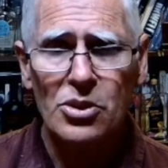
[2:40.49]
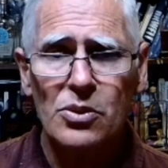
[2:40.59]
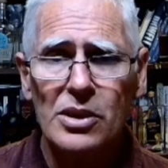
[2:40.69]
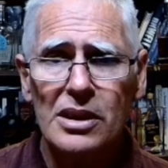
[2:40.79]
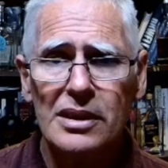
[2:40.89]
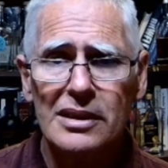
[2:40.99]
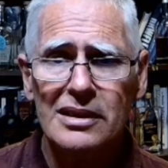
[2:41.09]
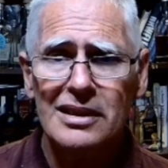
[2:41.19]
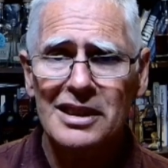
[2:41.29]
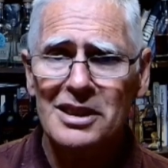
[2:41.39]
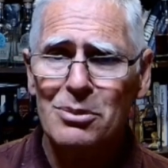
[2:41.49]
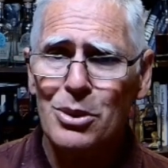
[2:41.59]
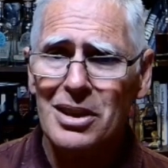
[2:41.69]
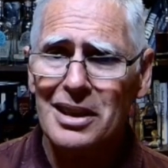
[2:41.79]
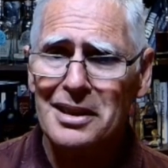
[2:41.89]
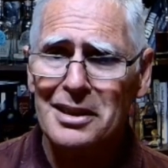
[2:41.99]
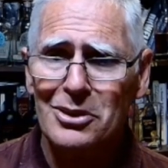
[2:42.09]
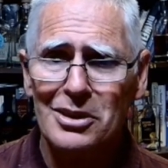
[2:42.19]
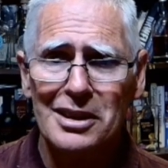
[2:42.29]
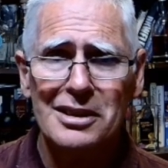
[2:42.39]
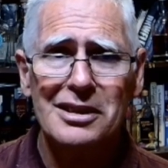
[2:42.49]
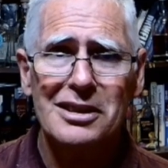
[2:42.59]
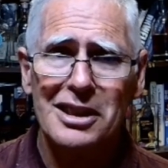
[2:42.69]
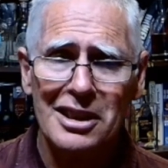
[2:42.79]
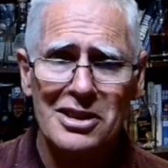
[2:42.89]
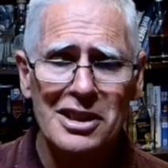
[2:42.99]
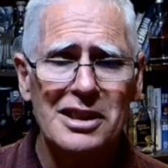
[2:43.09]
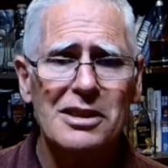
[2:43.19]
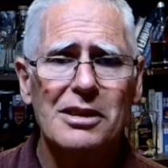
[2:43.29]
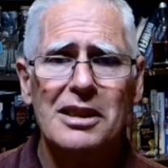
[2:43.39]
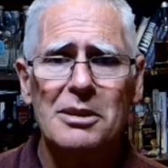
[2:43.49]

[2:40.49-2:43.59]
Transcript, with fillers: doing this with anything all that challenging as a,